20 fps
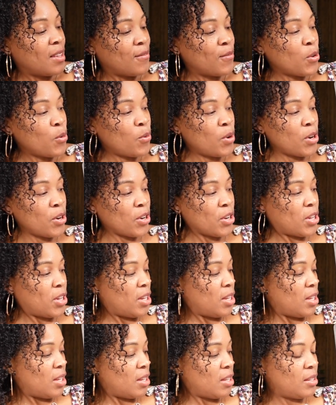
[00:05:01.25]
For work,
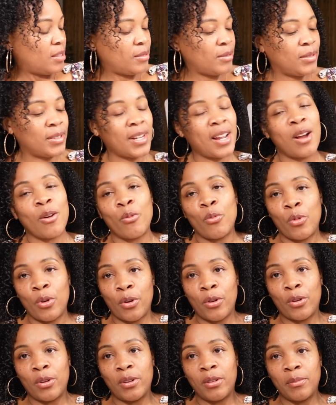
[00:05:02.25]
well not
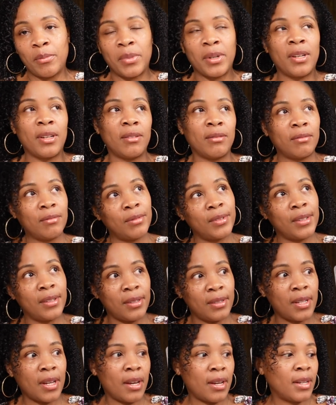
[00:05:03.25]
work, but
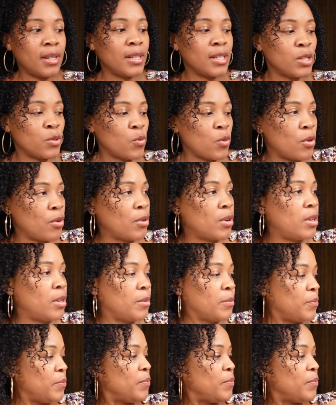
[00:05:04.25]
yeah, it is work.